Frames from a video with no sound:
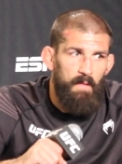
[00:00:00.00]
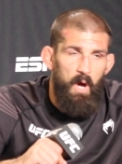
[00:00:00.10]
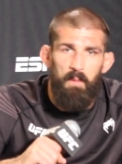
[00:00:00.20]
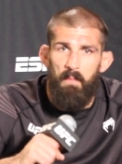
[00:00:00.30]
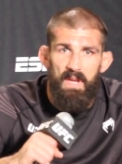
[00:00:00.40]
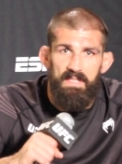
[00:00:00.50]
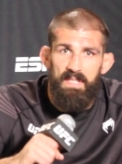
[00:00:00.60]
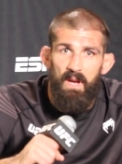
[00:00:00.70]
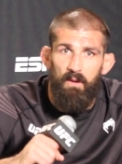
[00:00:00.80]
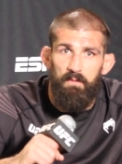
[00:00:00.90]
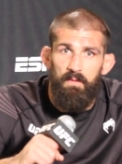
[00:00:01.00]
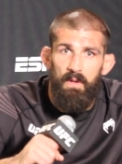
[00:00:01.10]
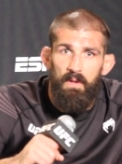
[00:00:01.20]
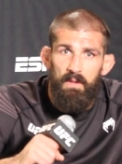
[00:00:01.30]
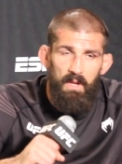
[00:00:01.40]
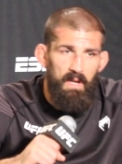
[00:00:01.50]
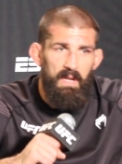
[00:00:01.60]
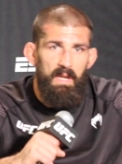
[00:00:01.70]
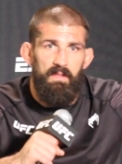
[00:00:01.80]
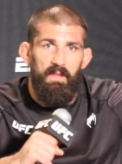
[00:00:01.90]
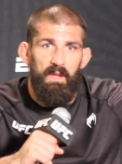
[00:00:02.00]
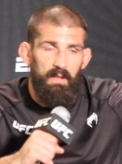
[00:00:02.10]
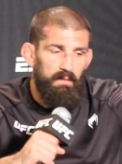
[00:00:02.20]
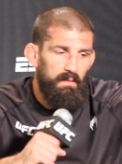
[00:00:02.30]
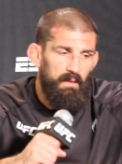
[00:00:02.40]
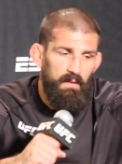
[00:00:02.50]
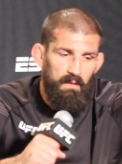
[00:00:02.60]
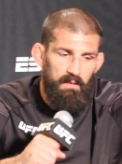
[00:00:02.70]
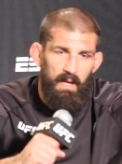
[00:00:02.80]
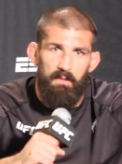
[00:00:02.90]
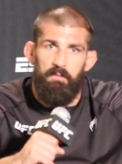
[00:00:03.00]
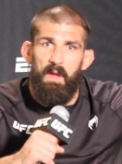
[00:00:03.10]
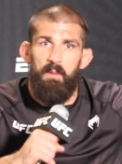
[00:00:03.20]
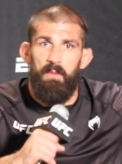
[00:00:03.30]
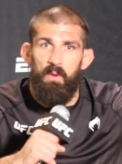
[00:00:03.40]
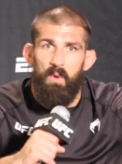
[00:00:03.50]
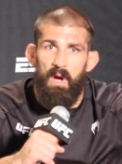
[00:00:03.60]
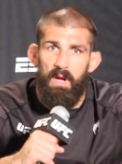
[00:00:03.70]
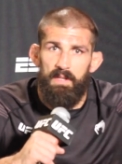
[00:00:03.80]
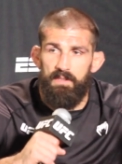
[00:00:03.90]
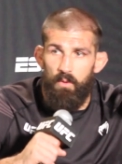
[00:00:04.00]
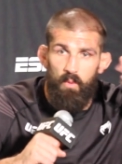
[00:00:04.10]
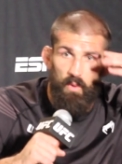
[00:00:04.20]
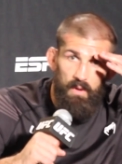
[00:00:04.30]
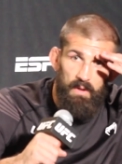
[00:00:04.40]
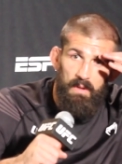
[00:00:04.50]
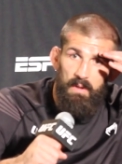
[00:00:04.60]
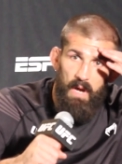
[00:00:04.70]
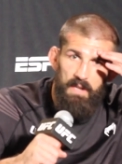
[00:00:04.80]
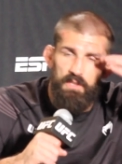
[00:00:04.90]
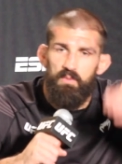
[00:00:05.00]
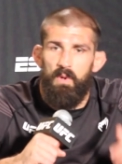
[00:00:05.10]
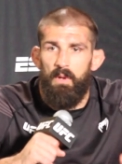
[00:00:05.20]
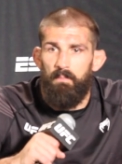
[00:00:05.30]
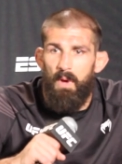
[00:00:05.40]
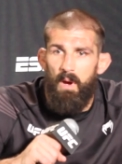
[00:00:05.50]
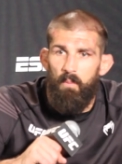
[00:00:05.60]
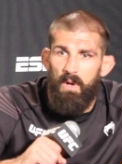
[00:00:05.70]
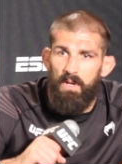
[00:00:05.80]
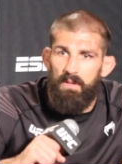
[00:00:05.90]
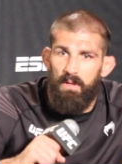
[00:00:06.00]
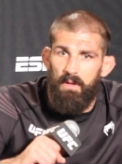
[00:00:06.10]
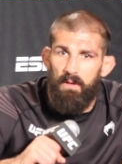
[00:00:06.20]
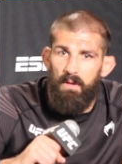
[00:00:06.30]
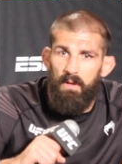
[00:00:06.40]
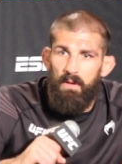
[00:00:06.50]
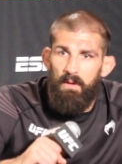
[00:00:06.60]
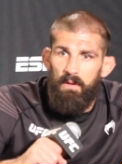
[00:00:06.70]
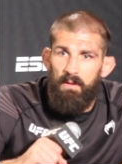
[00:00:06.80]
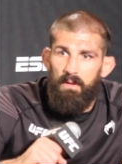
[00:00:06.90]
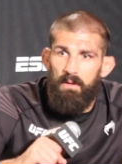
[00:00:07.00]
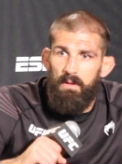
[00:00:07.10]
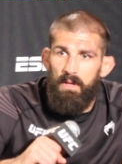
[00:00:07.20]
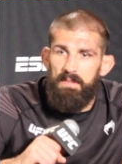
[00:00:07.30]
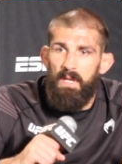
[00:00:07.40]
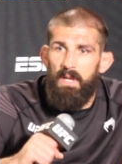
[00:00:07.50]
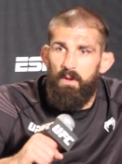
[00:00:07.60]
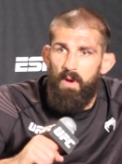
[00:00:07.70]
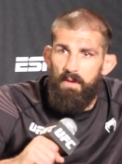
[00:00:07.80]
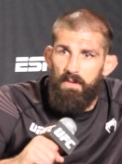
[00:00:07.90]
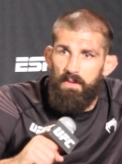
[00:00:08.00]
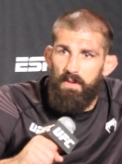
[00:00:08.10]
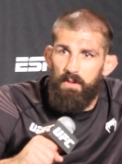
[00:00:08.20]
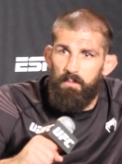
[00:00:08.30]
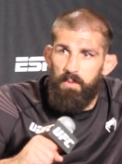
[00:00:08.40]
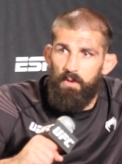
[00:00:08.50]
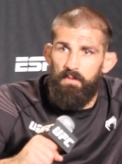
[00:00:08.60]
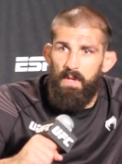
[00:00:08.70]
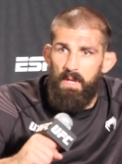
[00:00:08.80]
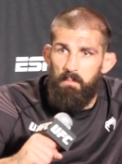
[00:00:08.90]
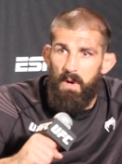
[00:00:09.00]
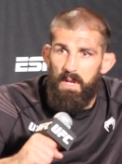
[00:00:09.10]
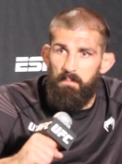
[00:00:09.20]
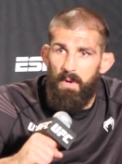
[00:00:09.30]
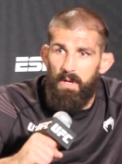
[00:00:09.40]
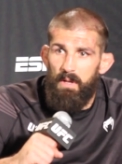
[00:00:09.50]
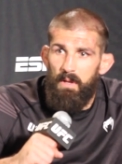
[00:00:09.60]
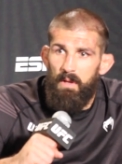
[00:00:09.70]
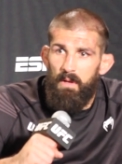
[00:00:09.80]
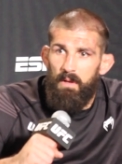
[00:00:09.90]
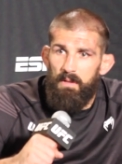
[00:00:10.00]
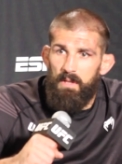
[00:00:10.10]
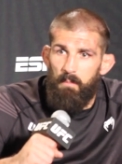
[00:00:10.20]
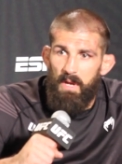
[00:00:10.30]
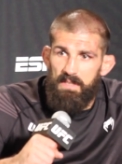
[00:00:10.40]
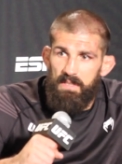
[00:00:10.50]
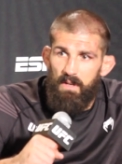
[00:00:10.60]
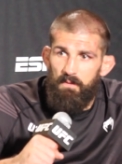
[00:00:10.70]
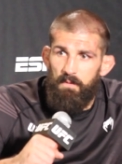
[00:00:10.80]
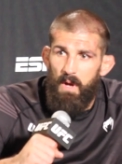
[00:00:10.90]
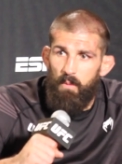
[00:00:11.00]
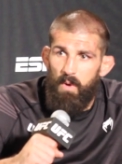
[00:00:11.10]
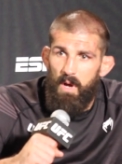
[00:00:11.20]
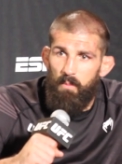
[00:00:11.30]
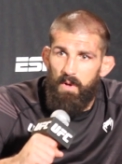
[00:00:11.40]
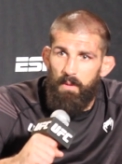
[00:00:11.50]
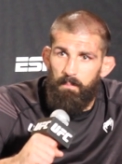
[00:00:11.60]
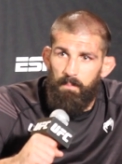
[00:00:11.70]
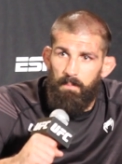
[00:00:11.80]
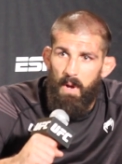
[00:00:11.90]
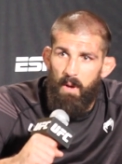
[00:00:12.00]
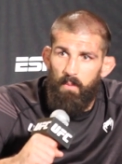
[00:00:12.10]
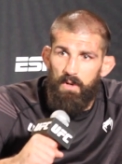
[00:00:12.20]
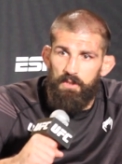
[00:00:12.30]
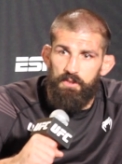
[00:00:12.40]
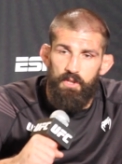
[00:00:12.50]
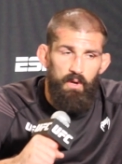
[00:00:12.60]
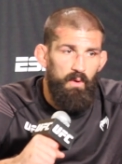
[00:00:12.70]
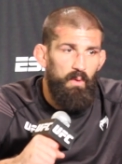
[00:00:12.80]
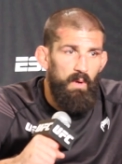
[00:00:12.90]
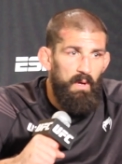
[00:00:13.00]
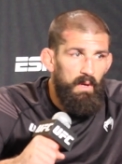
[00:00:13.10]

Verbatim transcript: on myself not anything like family wise or i just want to i wanted to it's like I don't have anything to prove to anybody, but to myself, I, want to I want to show